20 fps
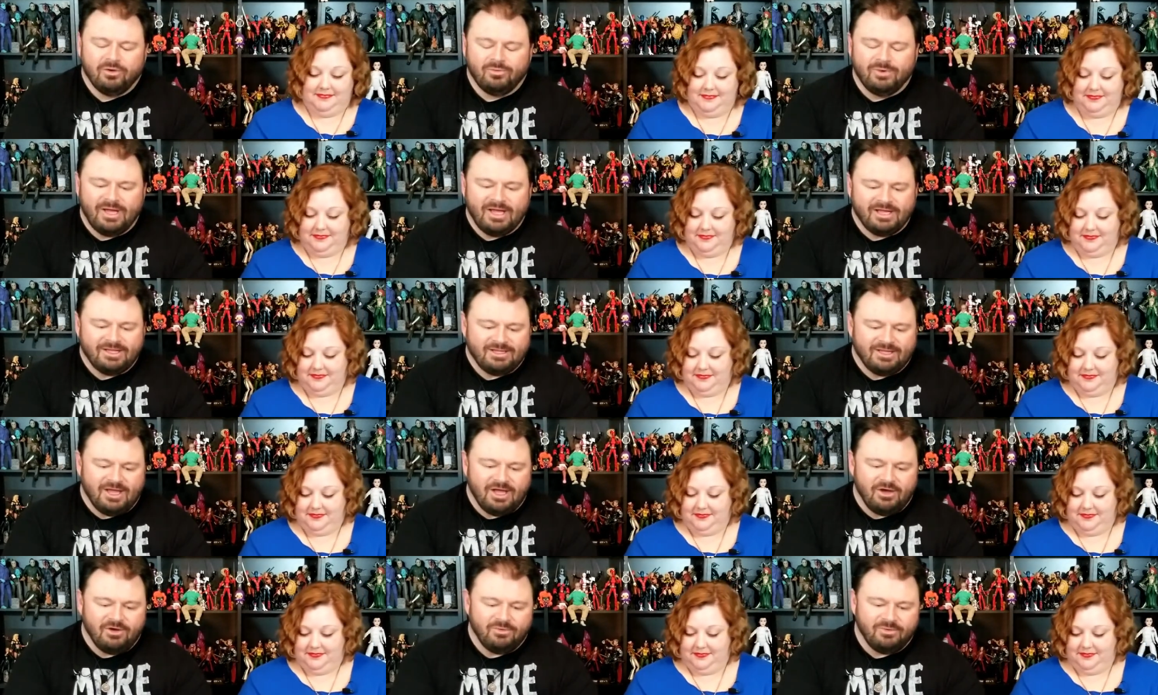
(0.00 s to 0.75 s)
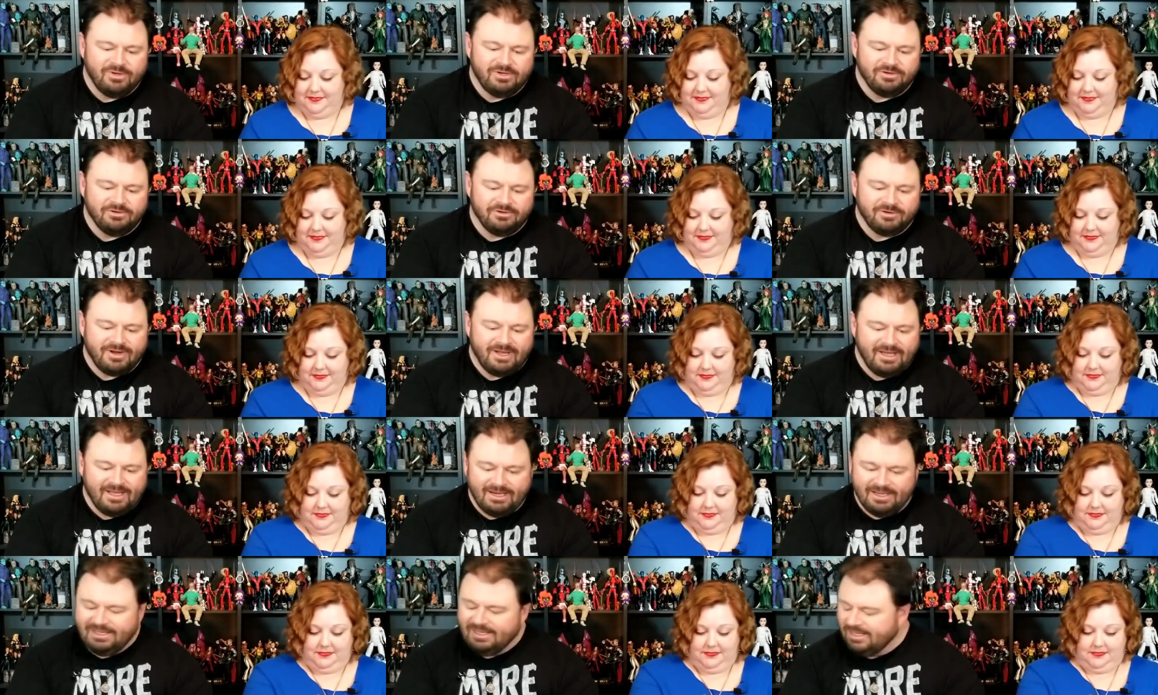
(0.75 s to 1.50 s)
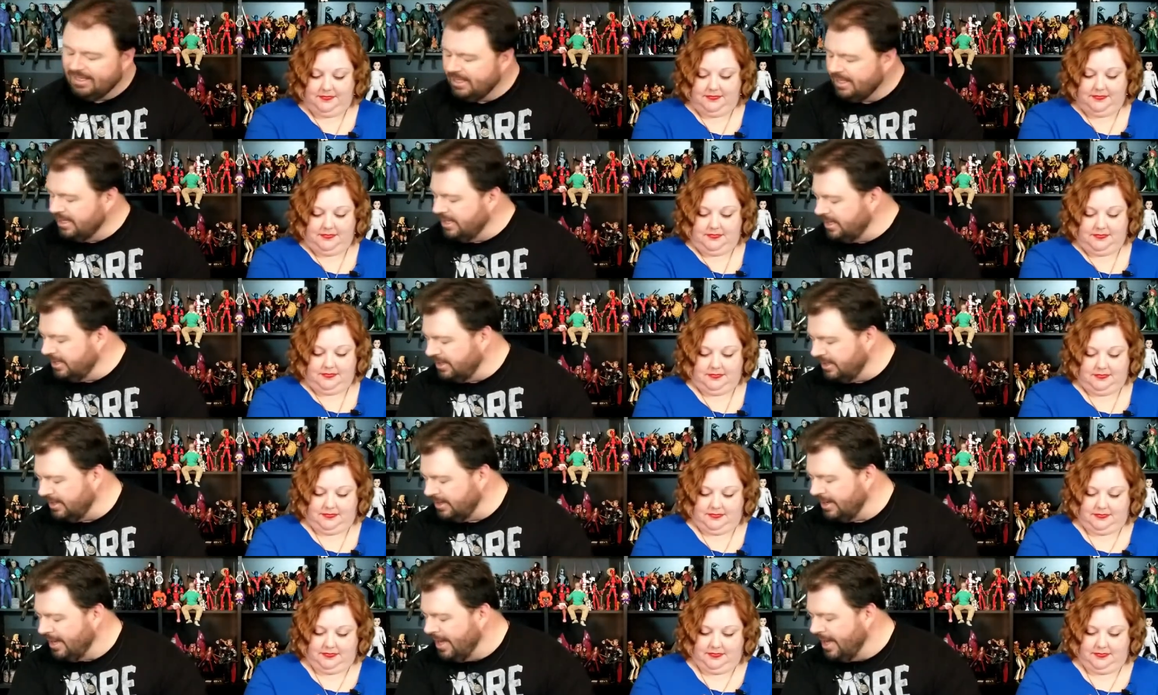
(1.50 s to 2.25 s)
Speaker 1: well, Owen Grady
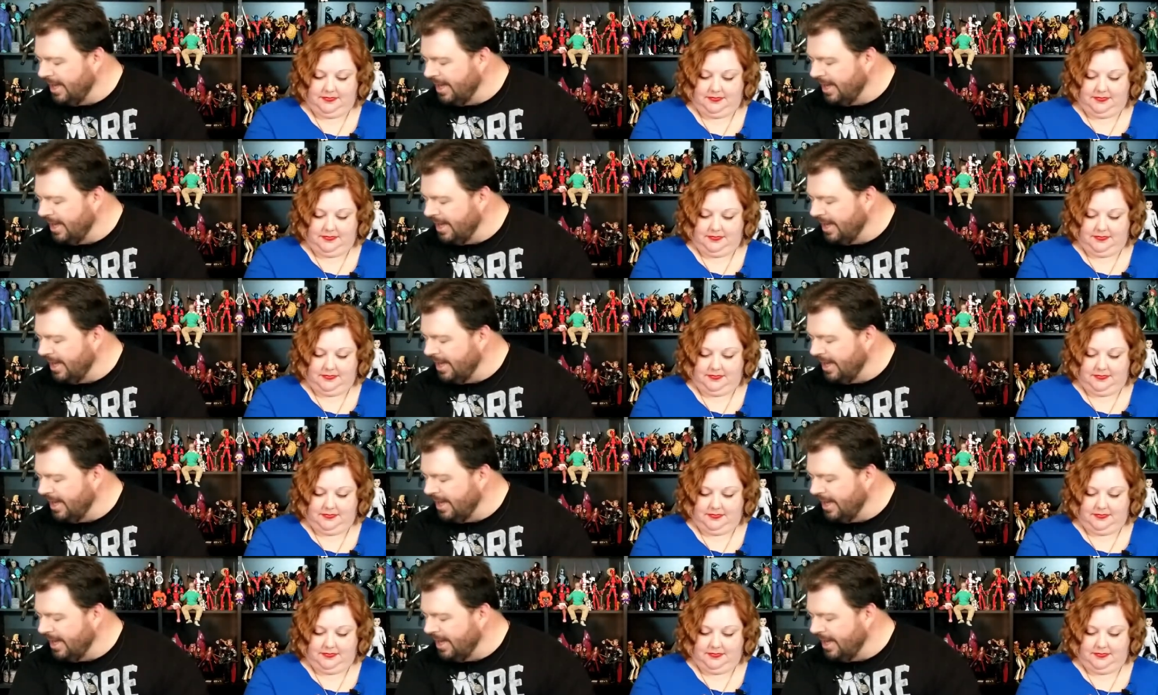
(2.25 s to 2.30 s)
here.